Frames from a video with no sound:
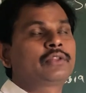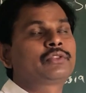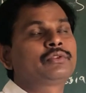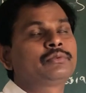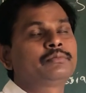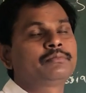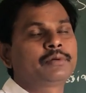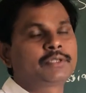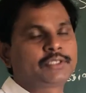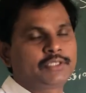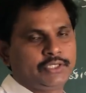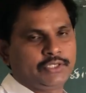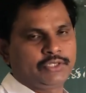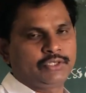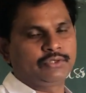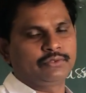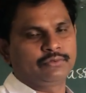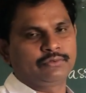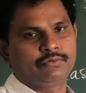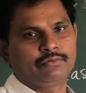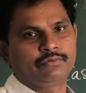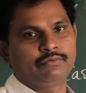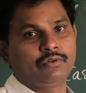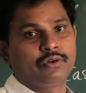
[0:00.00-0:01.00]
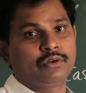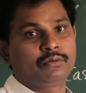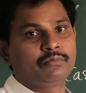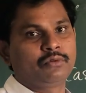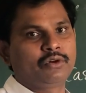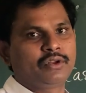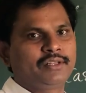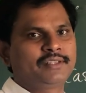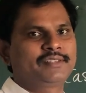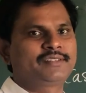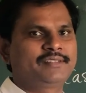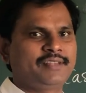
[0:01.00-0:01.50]
tumma chettu. One
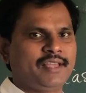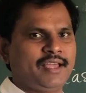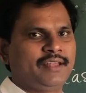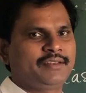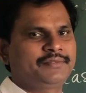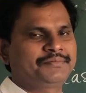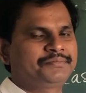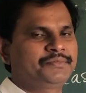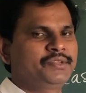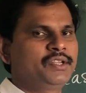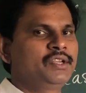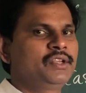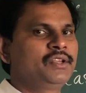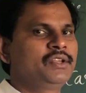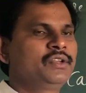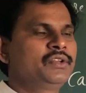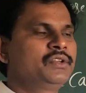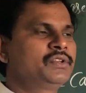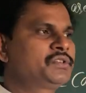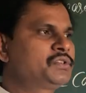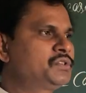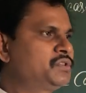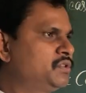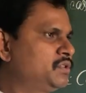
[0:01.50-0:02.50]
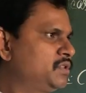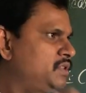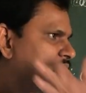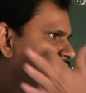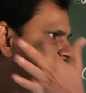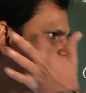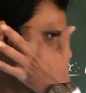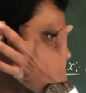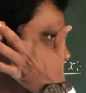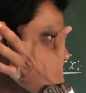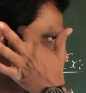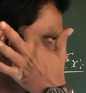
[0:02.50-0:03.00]
more is there. So these
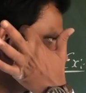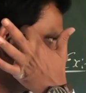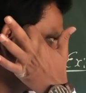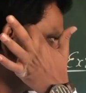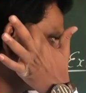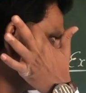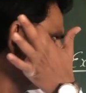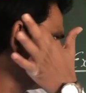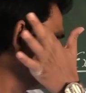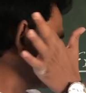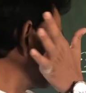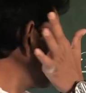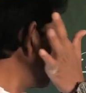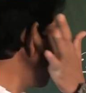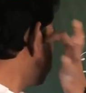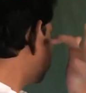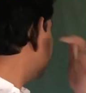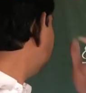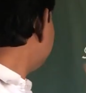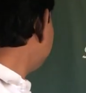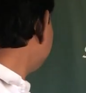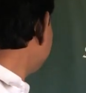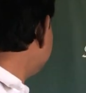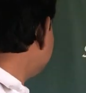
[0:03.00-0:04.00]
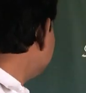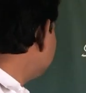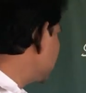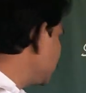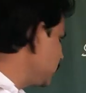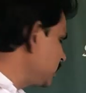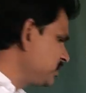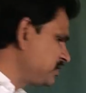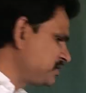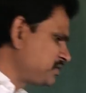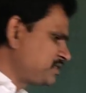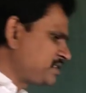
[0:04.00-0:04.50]
are
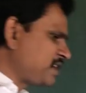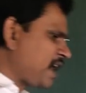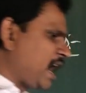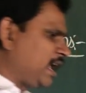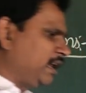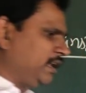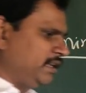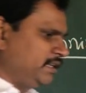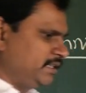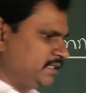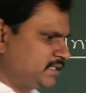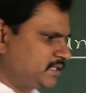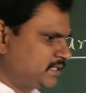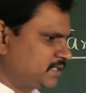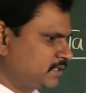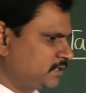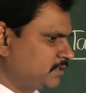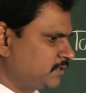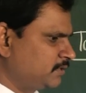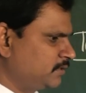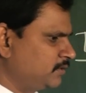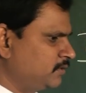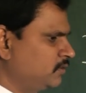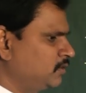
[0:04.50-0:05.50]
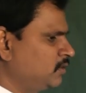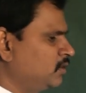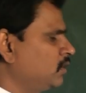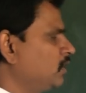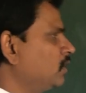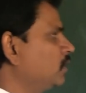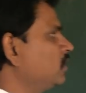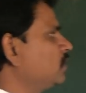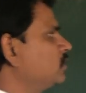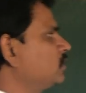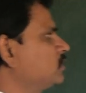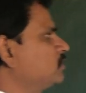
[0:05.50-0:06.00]
tannins.
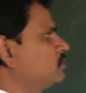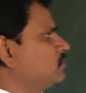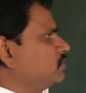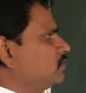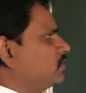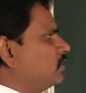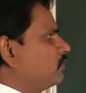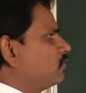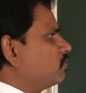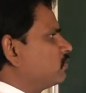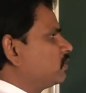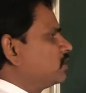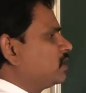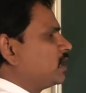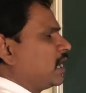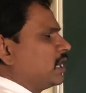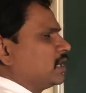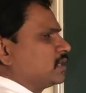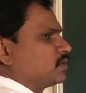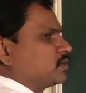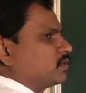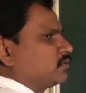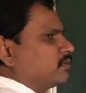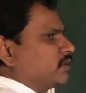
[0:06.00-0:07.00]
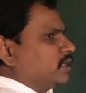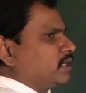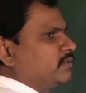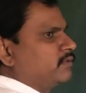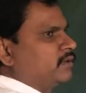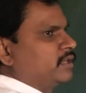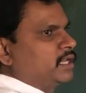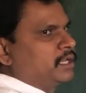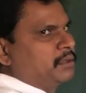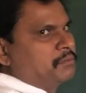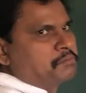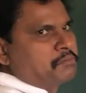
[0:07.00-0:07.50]
The wood also very,
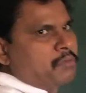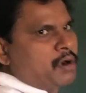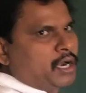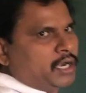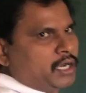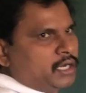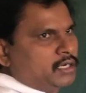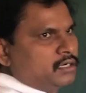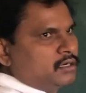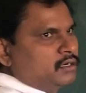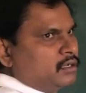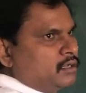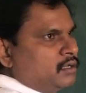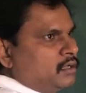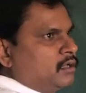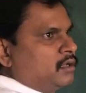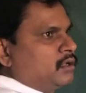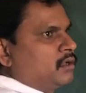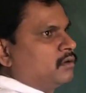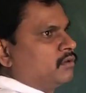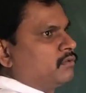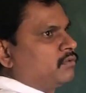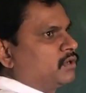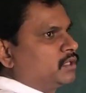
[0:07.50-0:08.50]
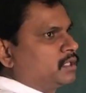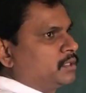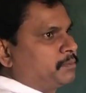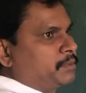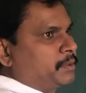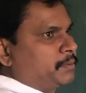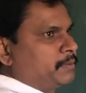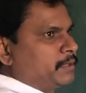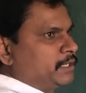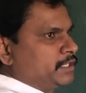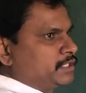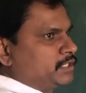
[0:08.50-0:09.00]
very important for the
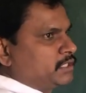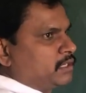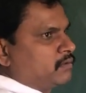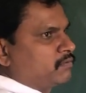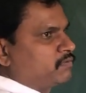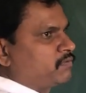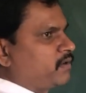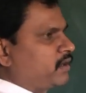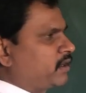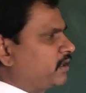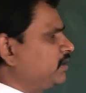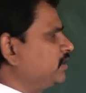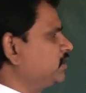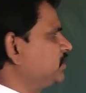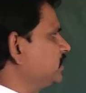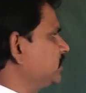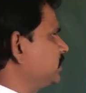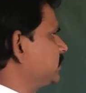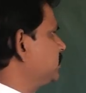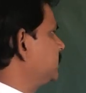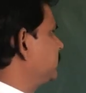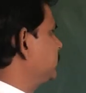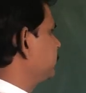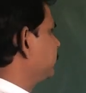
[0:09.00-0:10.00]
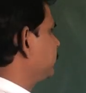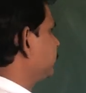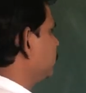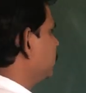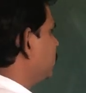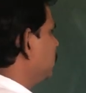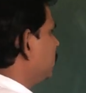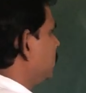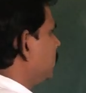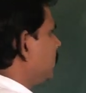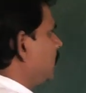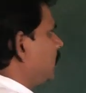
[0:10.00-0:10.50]
preparation of furnitures.
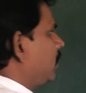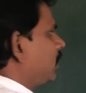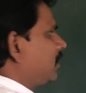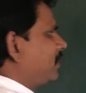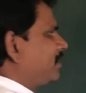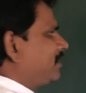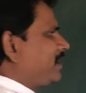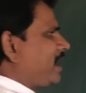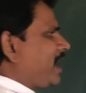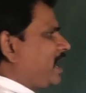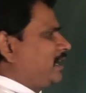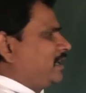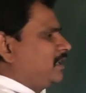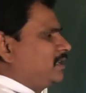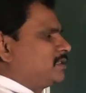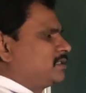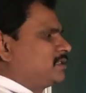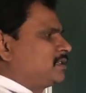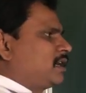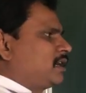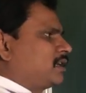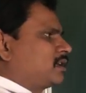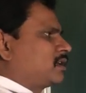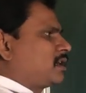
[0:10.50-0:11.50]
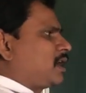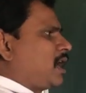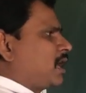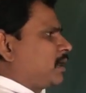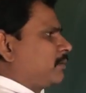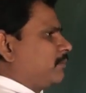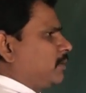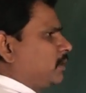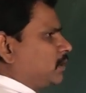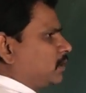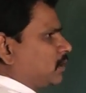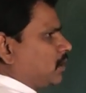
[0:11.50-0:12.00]
Tannins are
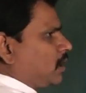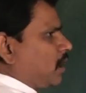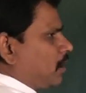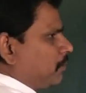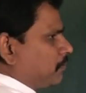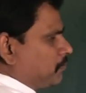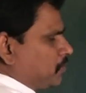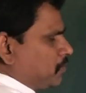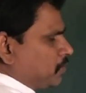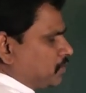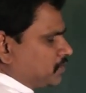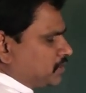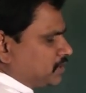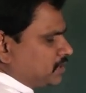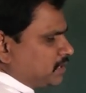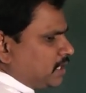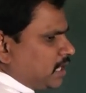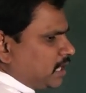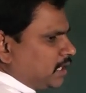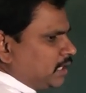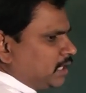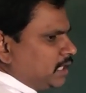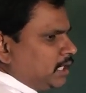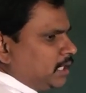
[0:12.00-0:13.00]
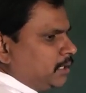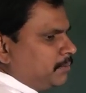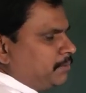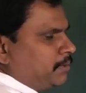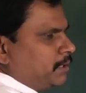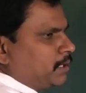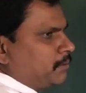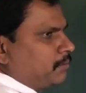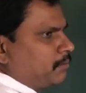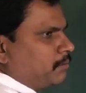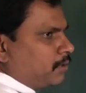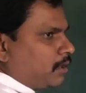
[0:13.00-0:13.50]
carbon compounds. They are deep
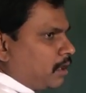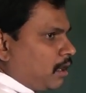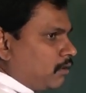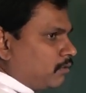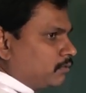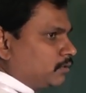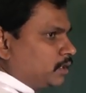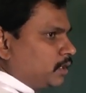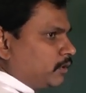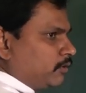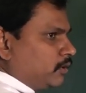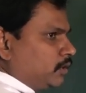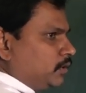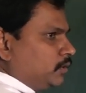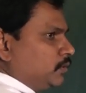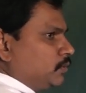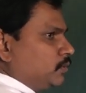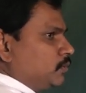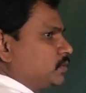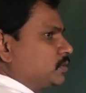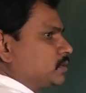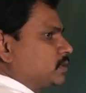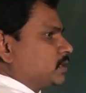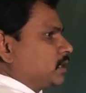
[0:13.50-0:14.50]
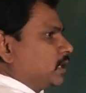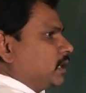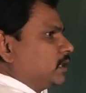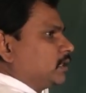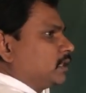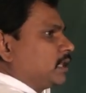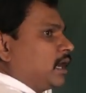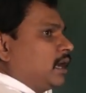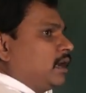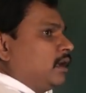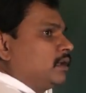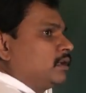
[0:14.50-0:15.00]
in brown. They will use in
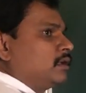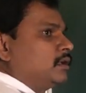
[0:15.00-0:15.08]
the